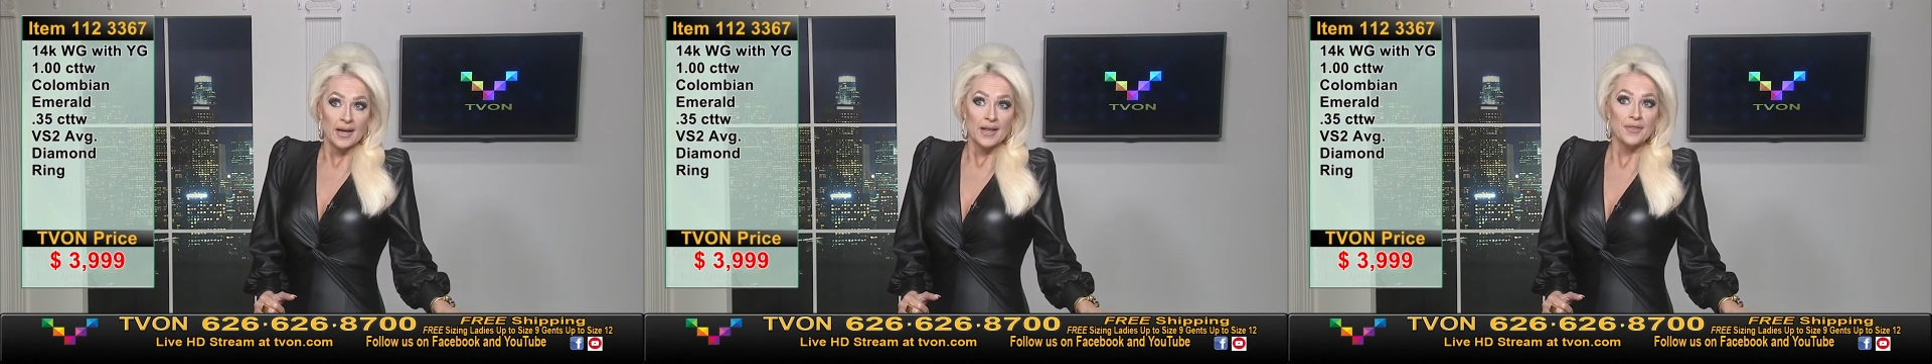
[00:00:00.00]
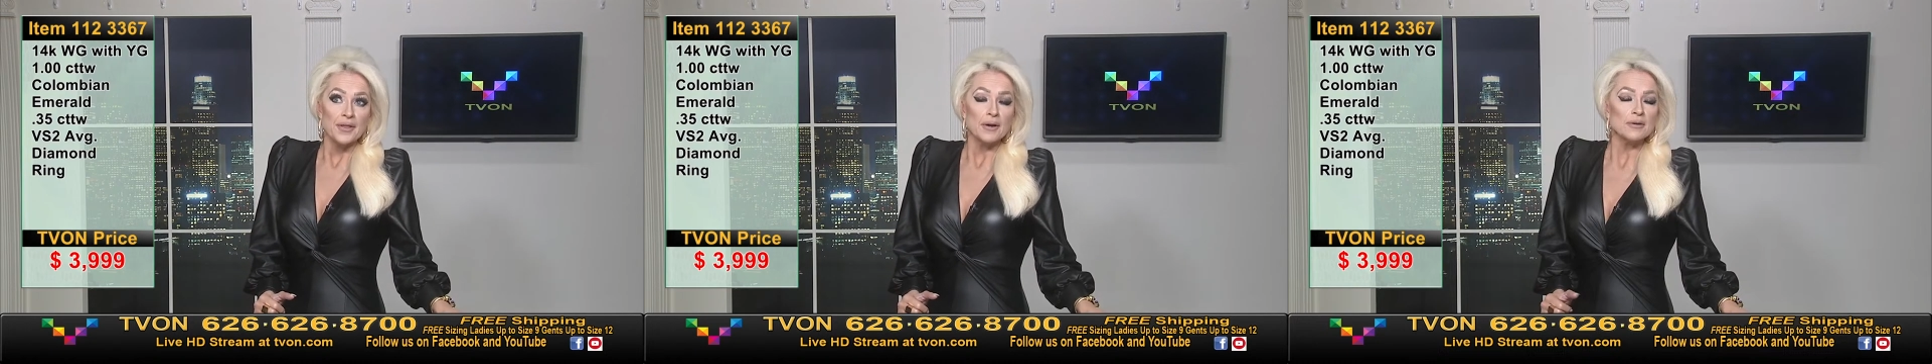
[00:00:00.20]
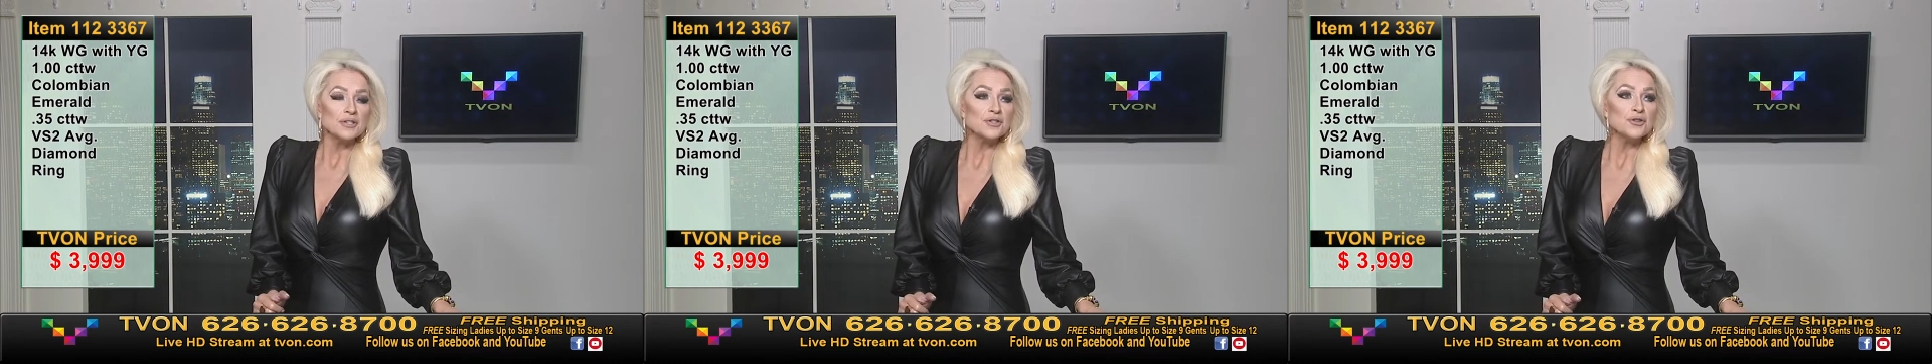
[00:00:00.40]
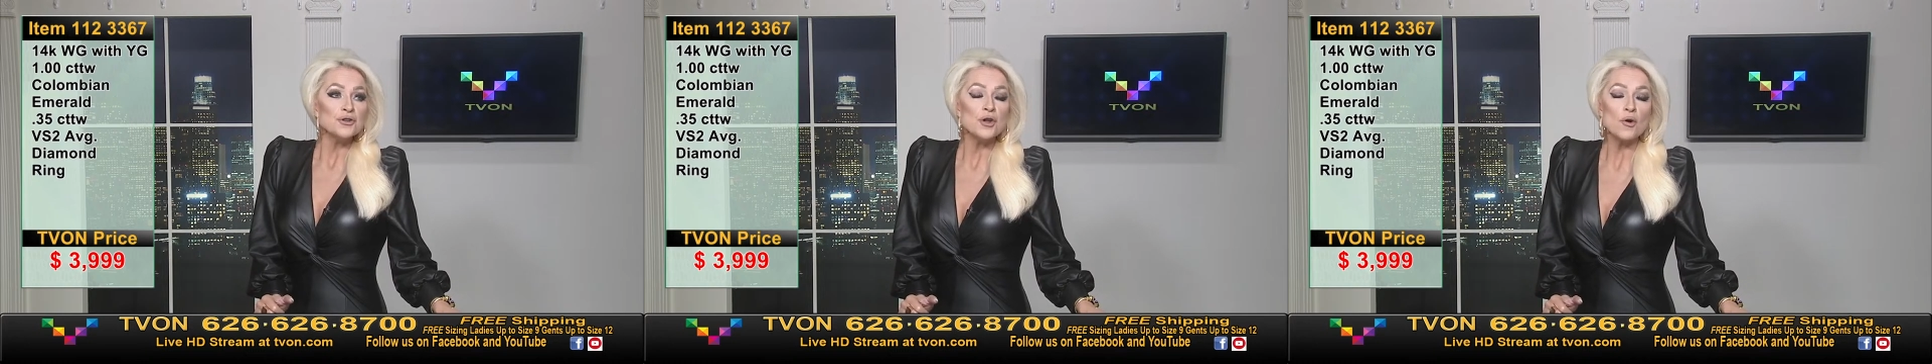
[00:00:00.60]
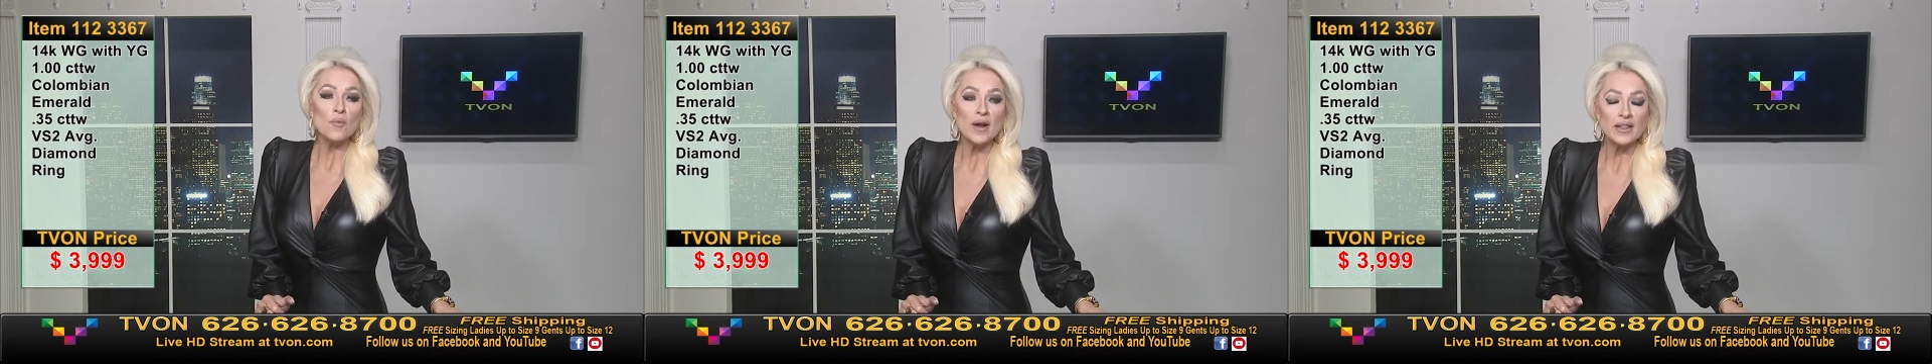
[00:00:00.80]
There is
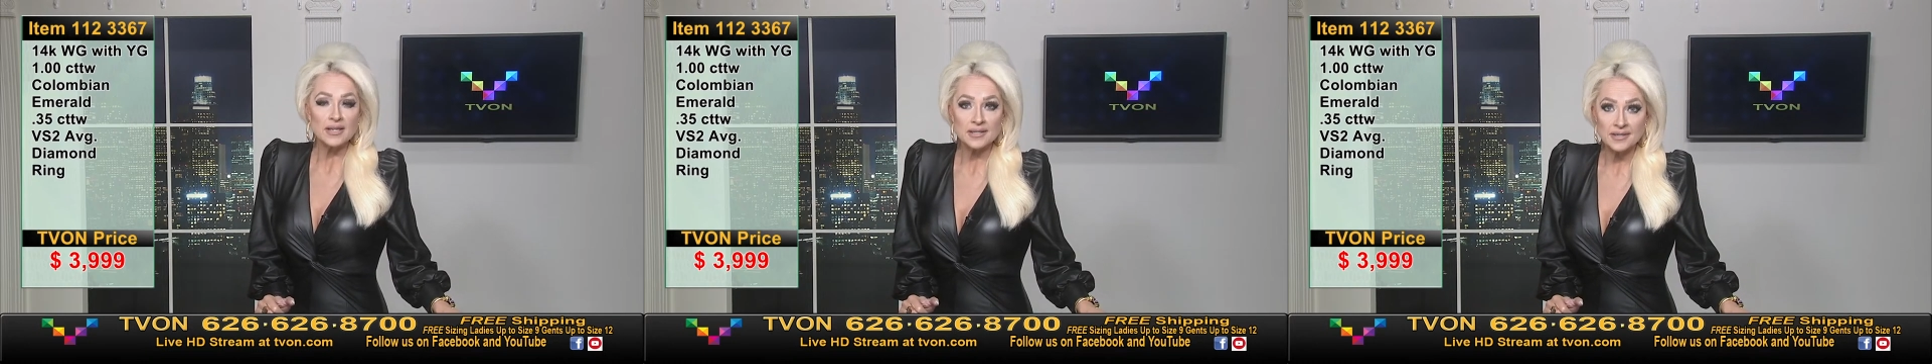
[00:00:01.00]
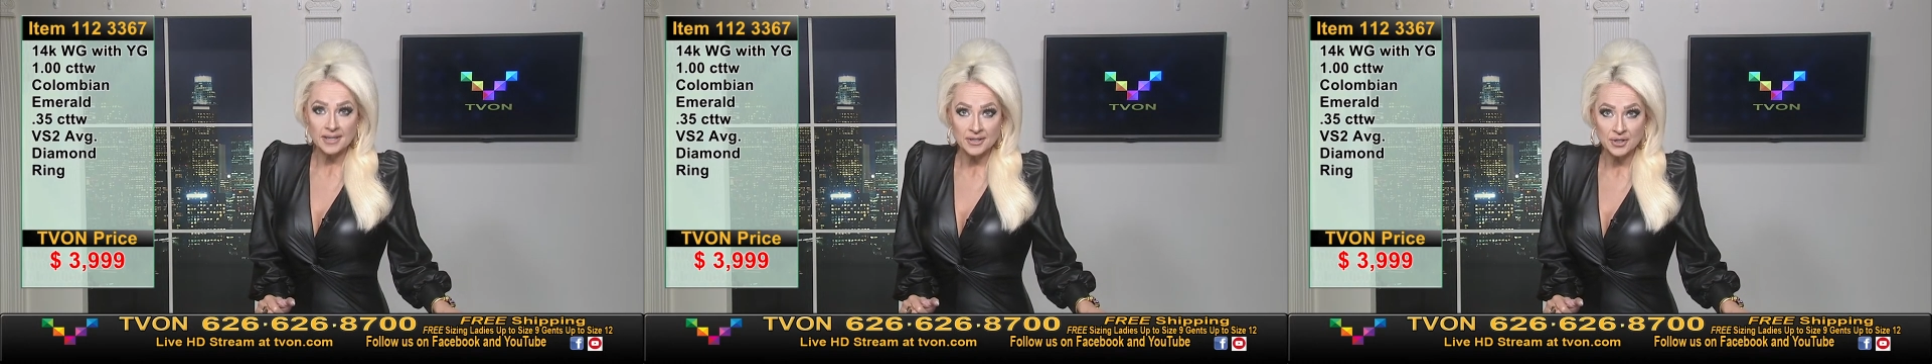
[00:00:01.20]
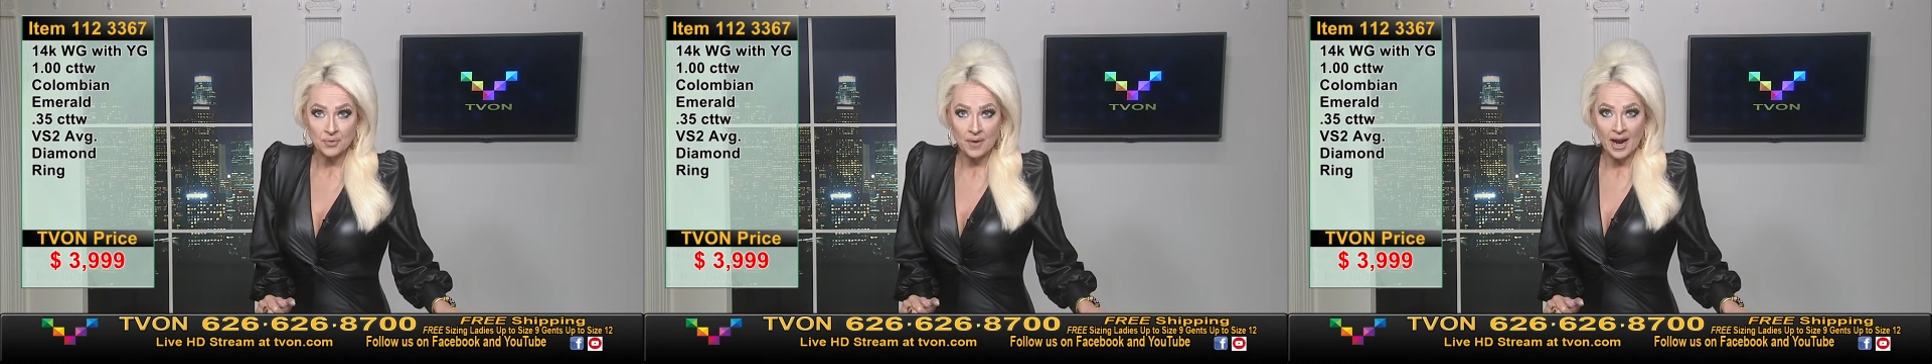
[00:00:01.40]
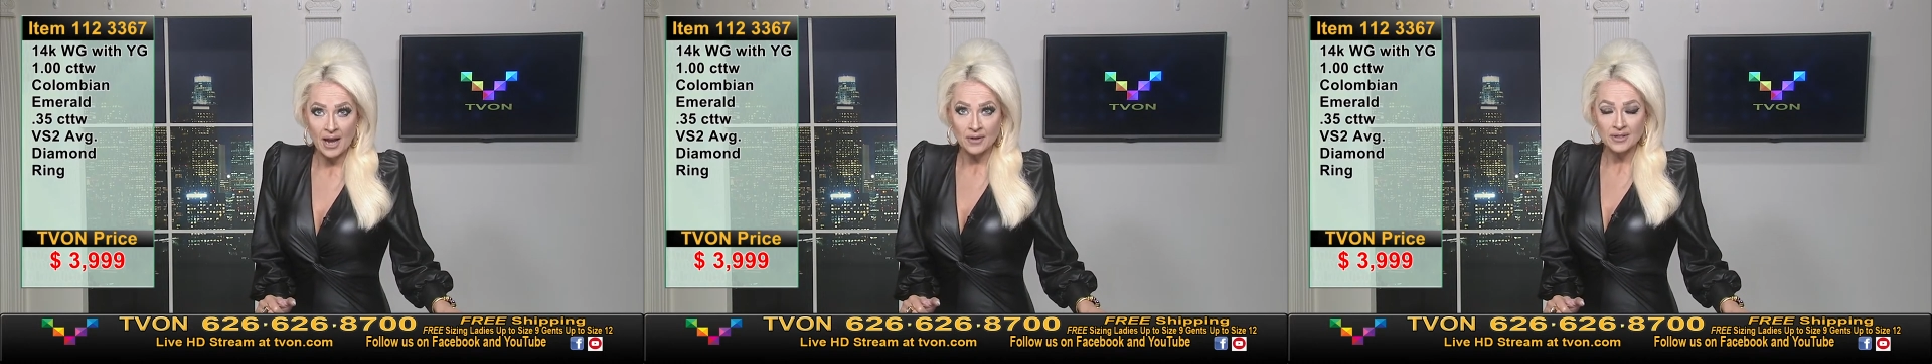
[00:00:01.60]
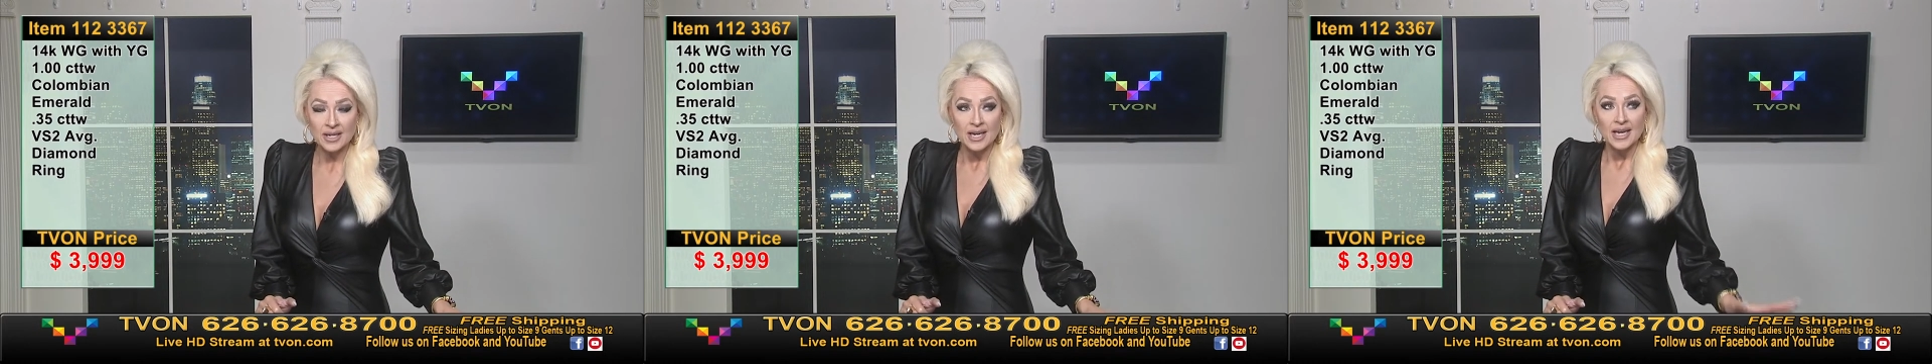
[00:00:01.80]
no way this sticks around.